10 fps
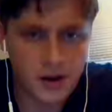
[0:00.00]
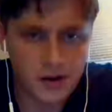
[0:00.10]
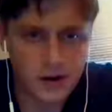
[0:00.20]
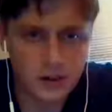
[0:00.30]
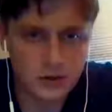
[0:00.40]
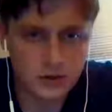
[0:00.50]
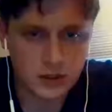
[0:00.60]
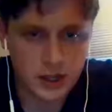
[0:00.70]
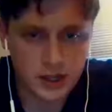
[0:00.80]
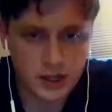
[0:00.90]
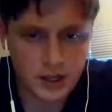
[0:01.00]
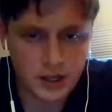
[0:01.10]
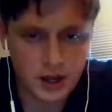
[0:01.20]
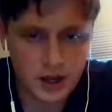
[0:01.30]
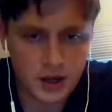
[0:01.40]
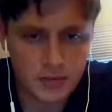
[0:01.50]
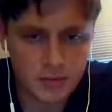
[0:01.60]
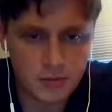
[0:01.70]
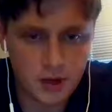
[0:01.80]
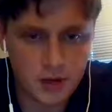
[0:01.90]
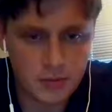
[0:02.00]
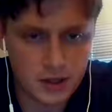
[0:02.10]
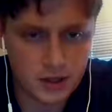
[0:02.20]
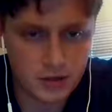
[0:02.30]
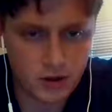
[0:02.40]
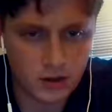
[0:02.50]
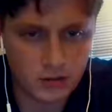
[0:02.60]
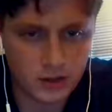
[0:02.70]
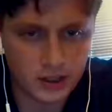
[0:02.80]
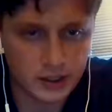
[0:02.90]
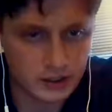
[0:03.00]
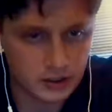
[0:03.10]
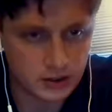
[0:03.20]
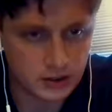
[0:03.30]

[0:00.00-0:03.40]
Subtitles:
okay, I might be in the wrong place.